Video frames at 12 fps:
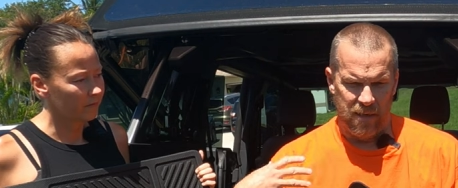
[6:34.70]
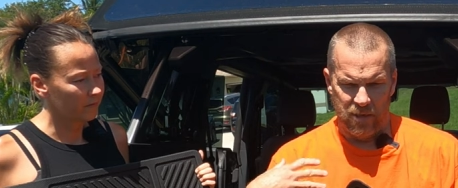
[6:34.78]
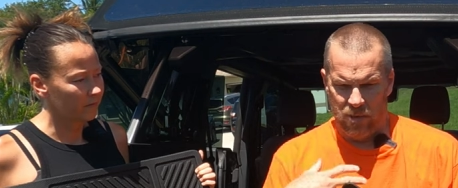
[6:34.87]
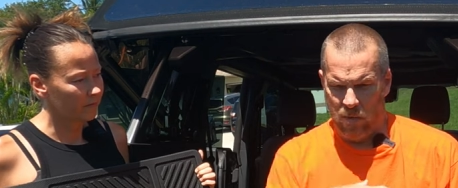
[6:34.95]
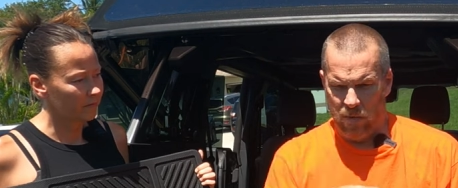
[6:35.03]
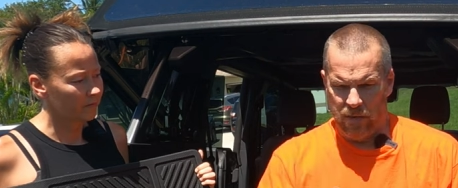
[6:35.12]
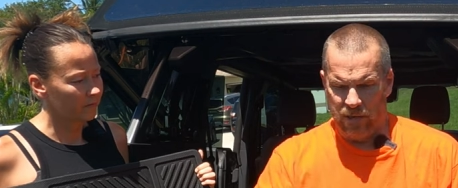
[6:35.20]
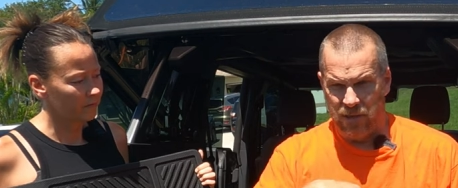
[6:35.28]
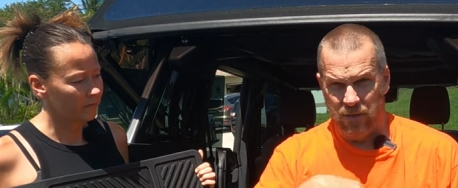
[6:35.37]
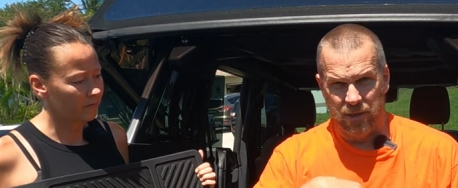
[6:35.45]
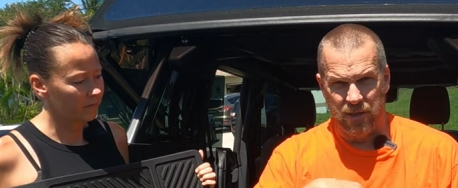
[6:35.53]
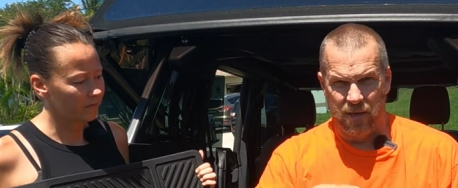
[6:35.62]
Speaker 1: his harness and
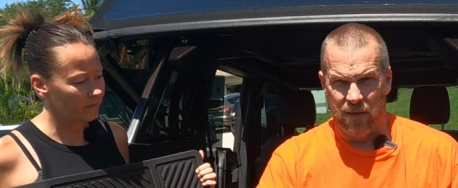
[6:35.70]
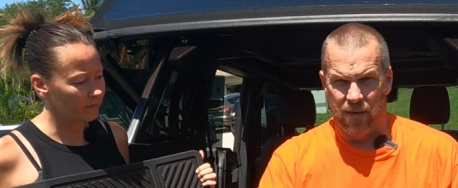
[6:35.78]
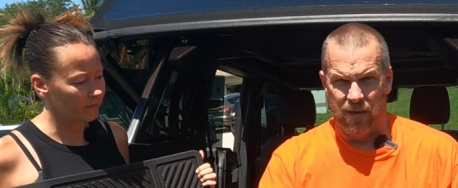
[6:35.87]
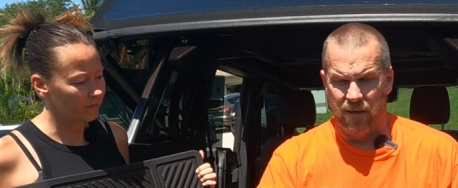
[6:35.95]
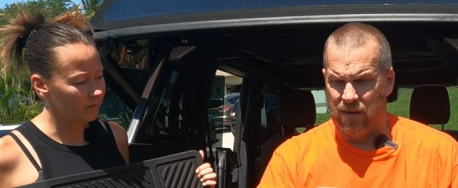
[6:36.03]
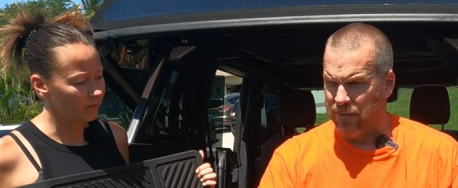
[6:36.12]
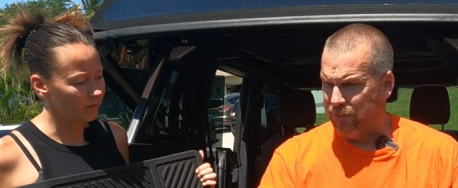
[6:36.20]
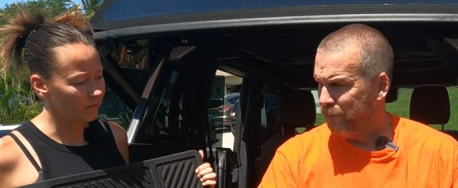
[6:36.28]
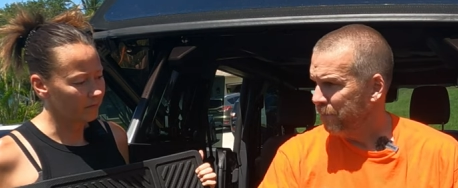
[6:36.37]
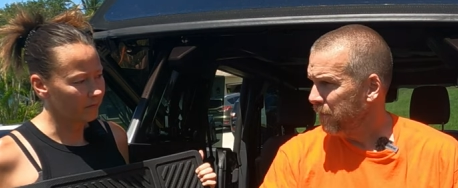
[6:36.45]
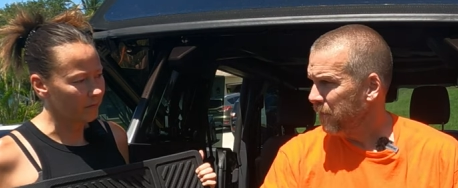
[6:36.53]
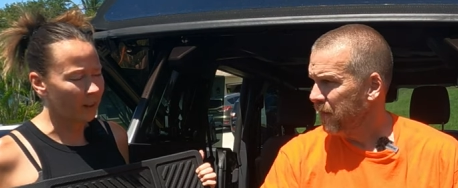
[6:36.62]
you'll see like a
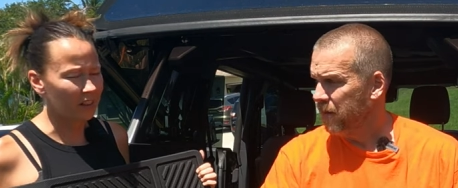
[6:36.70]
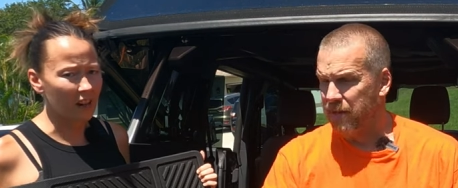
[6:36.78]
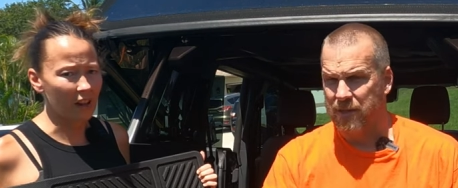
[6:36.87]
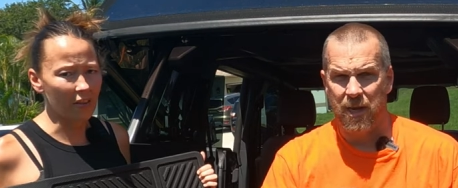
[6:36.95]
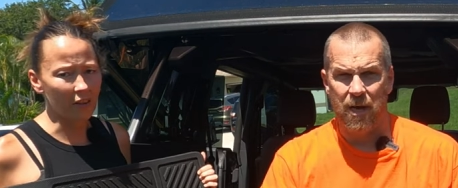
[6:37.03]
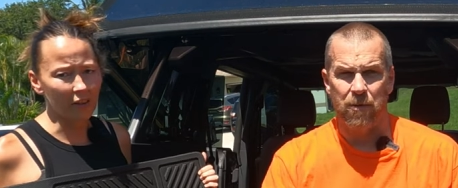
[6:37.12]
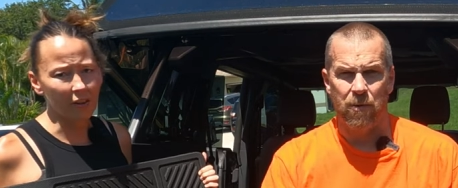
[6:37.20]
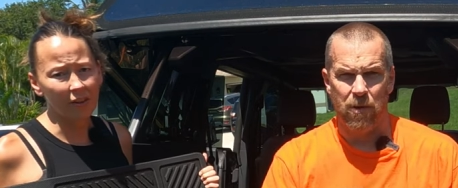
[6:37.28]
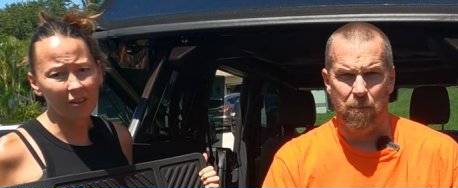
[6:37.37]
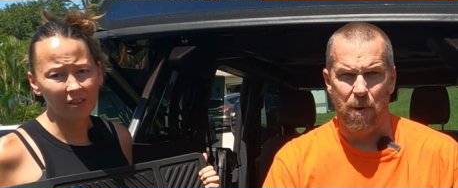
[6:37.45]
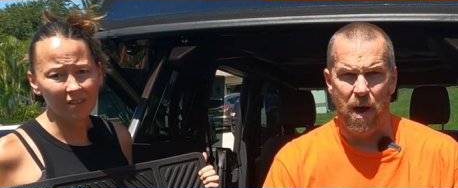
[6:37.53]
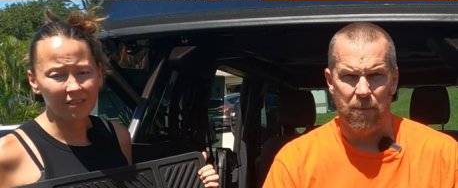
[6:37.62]
a tether. a tether. on the
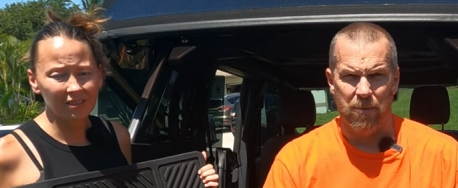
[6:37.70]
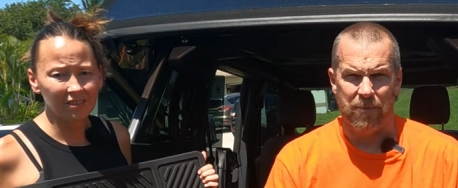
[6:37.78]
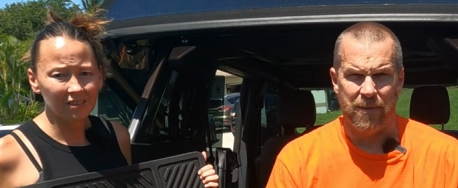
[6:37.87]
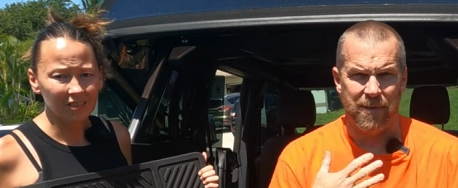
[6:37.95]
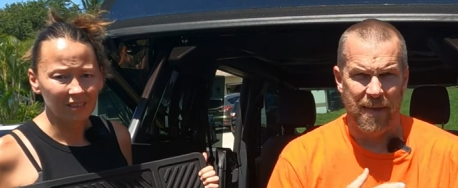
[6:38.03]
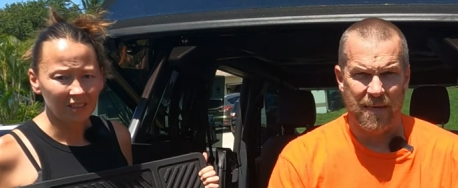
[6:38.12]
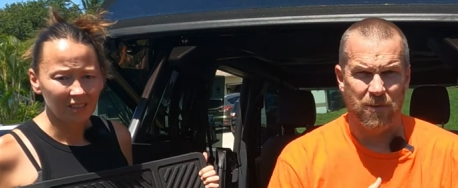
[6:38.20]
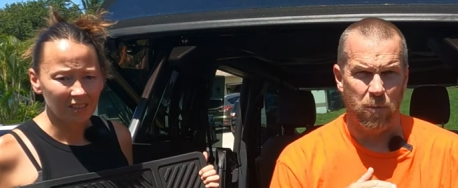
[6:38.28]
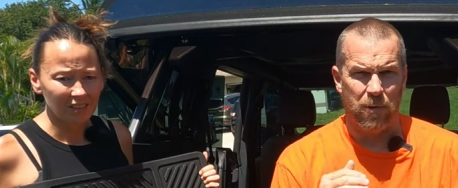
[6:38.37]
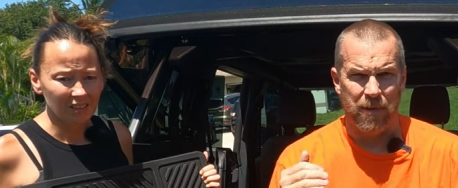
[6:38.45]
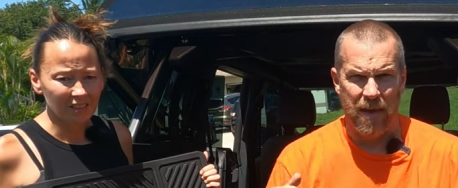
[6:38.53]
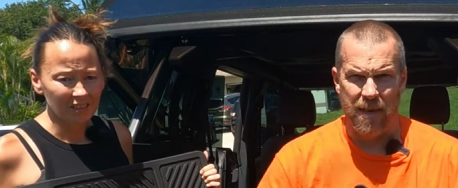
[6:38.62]
bottom of it. That's
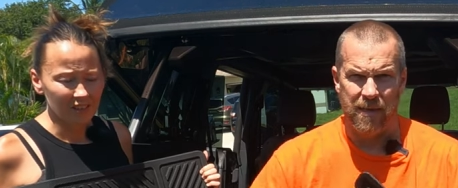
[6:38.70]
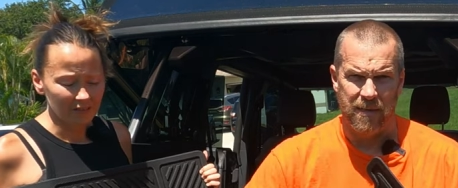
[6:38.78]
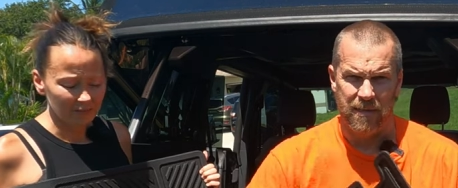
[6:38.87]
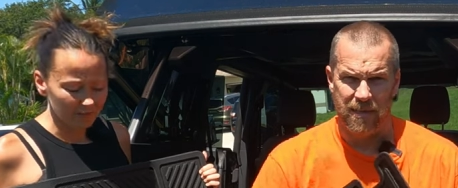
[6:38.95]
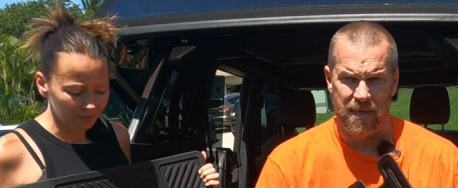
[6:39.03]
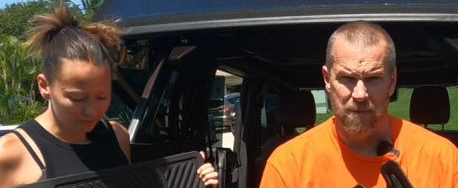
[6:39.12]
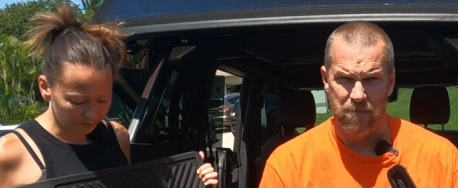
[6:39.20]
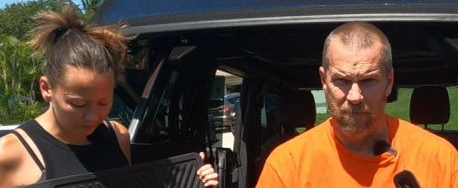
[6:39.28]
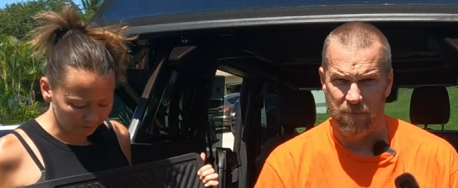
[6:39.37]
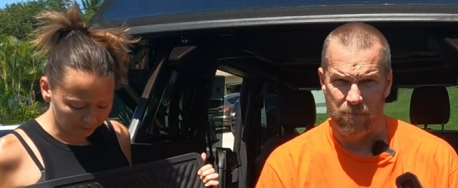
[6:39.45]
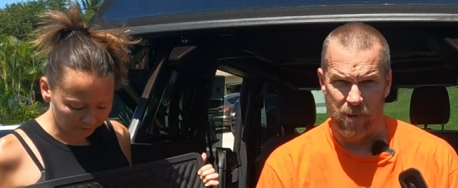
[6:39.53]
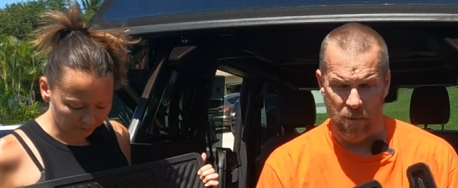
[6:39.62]
what that is to keep them
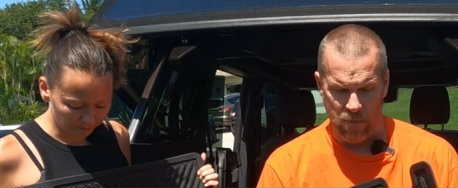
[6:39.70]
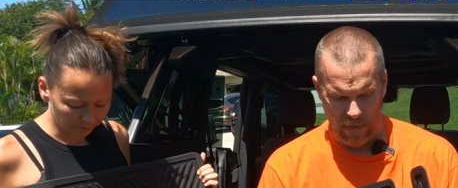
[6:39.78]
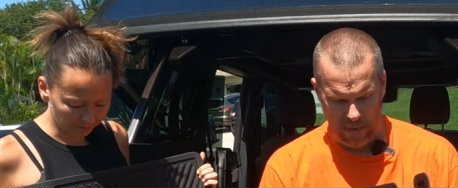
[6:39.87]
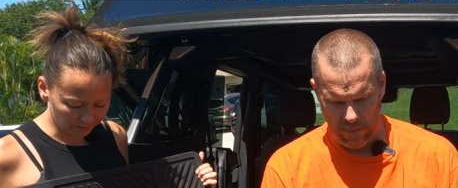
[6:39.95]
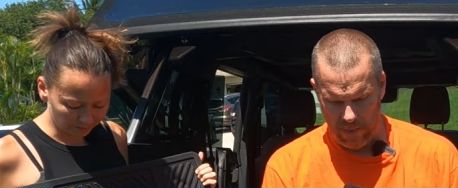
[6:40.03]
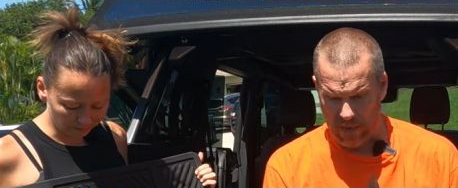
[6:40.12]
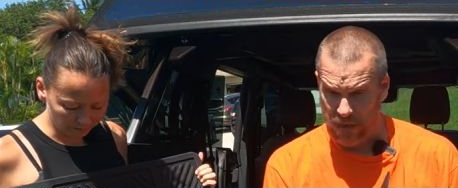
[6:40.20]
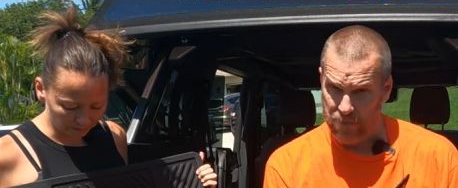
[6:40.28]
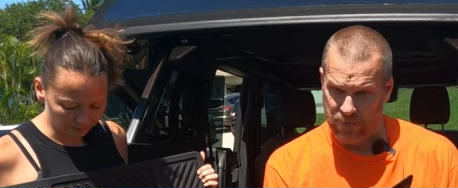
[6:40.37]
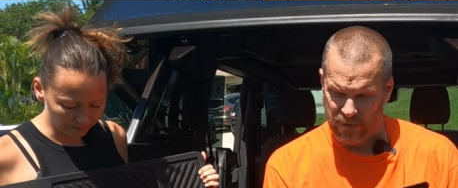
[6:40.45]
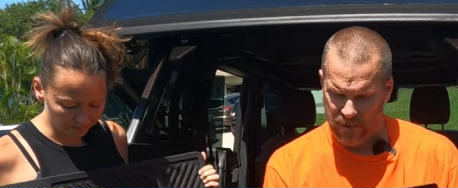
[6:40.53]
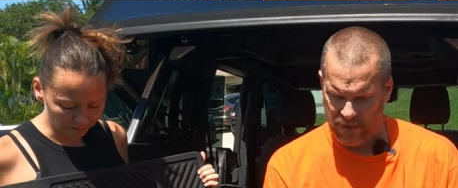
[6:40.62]
from going anywhere, keep
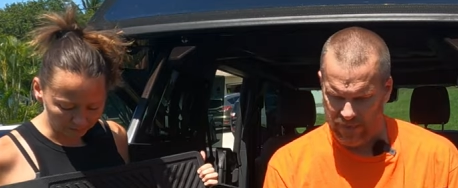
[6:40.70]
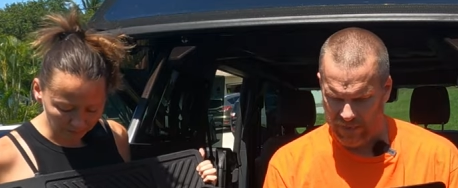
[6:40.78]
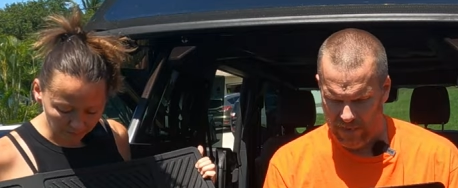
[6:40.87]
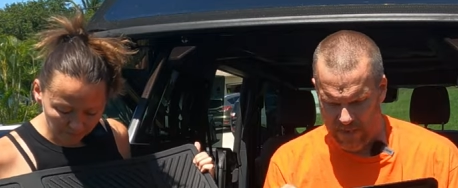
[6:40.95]
them safe.